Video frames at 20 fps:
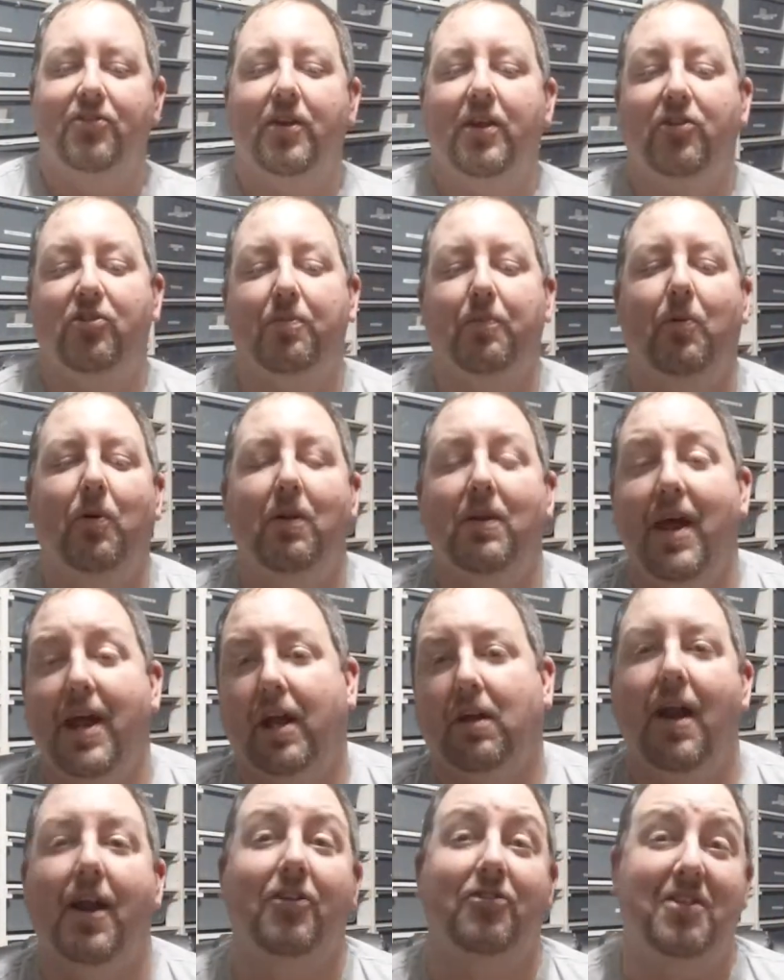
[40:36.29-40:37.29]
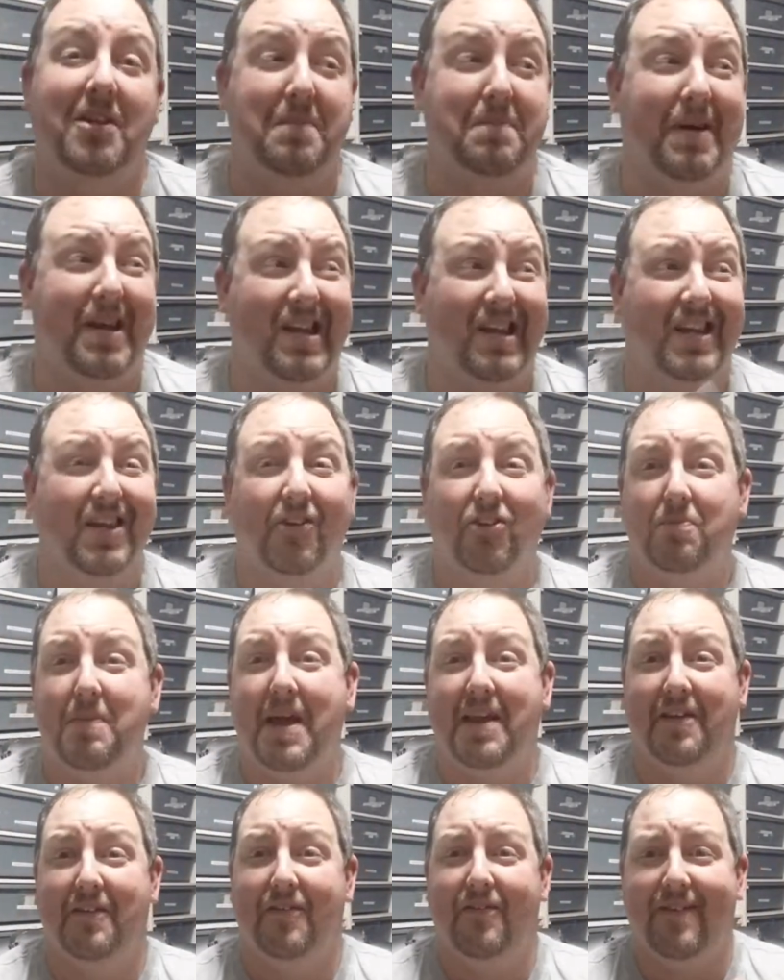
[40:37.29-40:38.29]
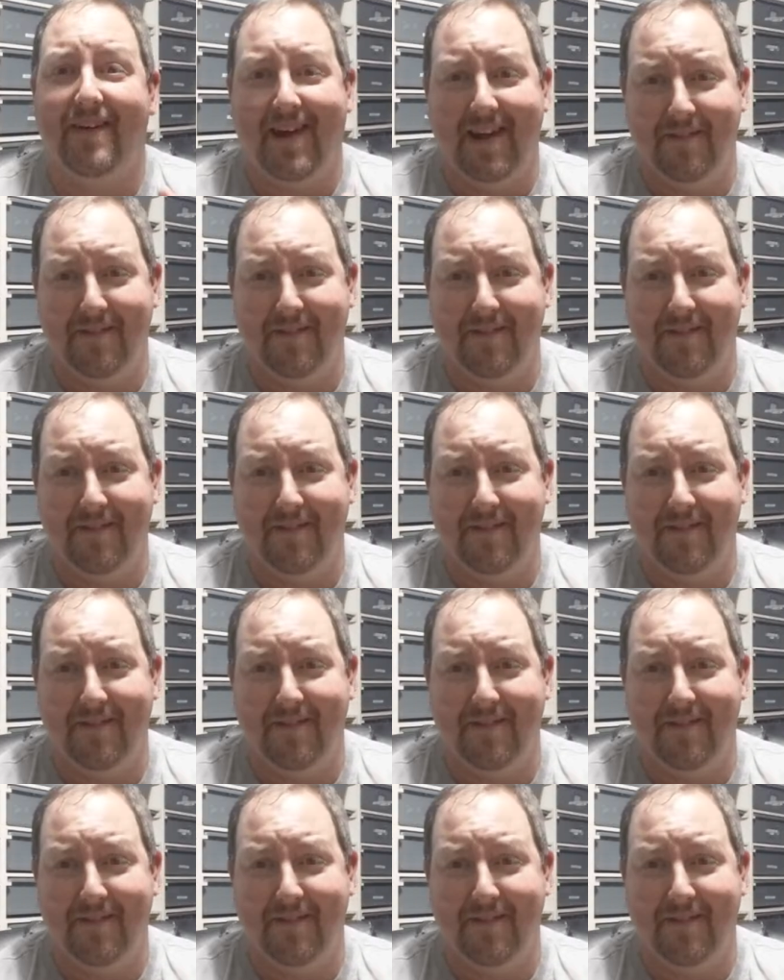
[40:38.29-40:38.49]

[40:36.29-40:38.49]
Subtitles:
It's more like rattlesnake bite kills man in 5.